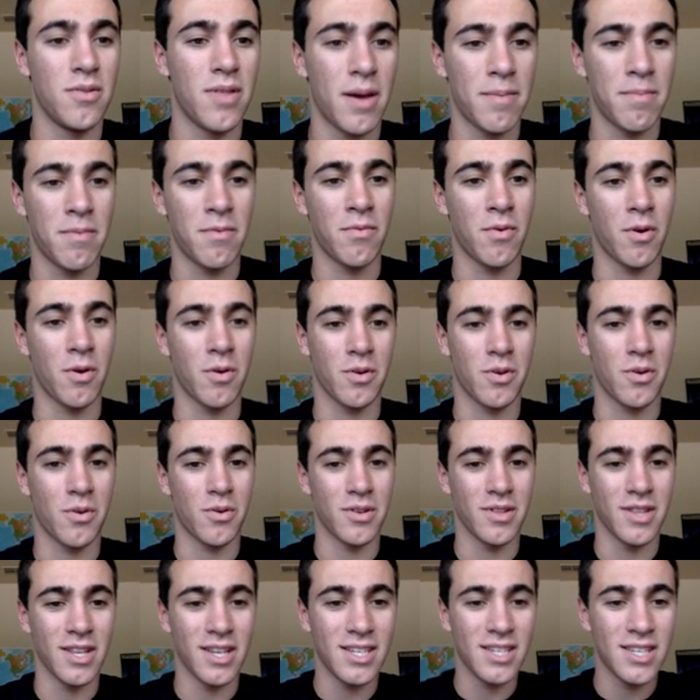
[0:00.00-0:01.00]
Doing that before I
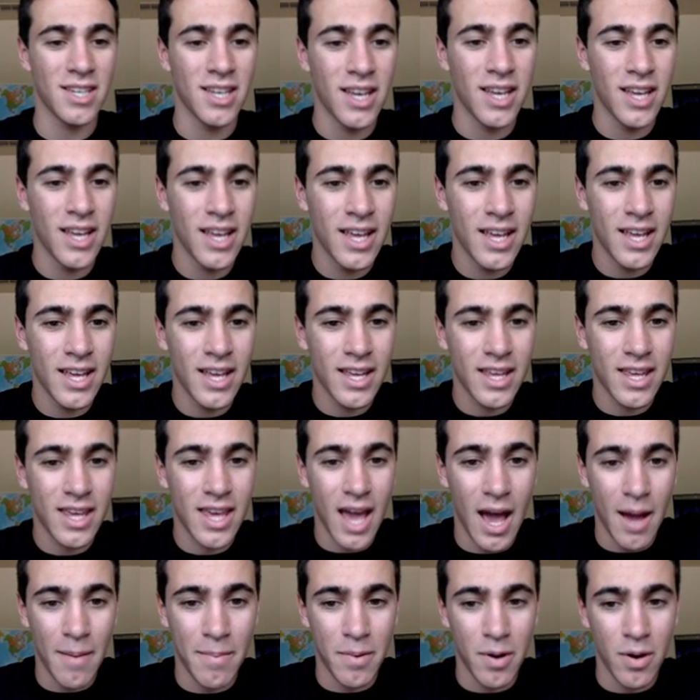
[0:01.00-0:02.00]
recorded this.
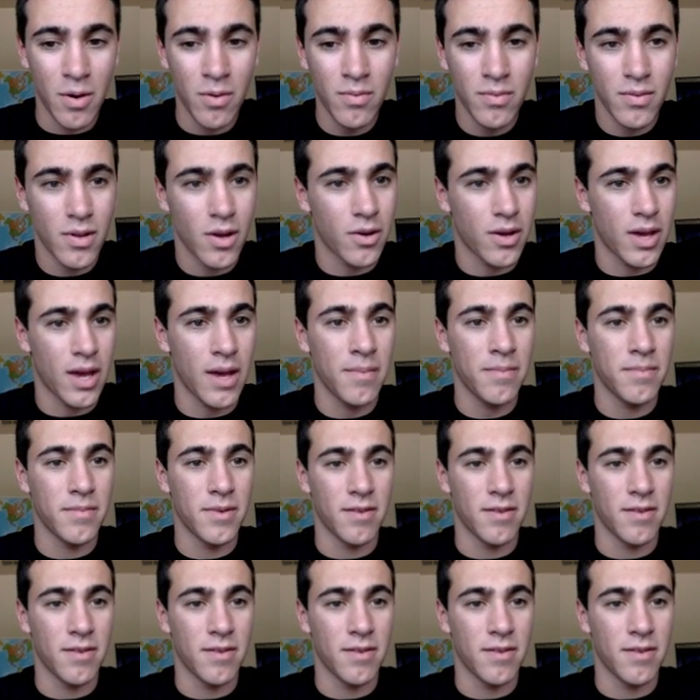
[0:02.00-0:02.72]
Capo. Okay,